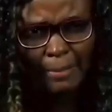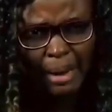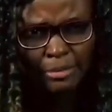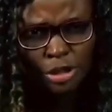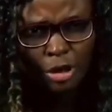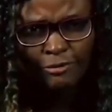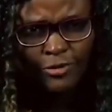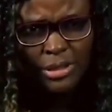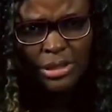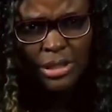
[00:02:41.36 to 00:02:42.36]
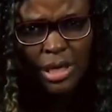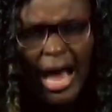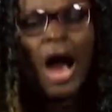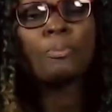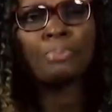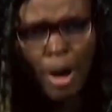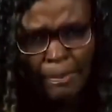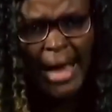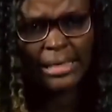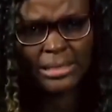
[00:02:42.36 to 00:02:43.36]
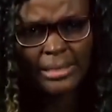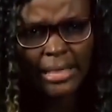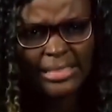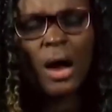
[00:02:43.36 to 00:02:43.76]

my permission first. How proper is that?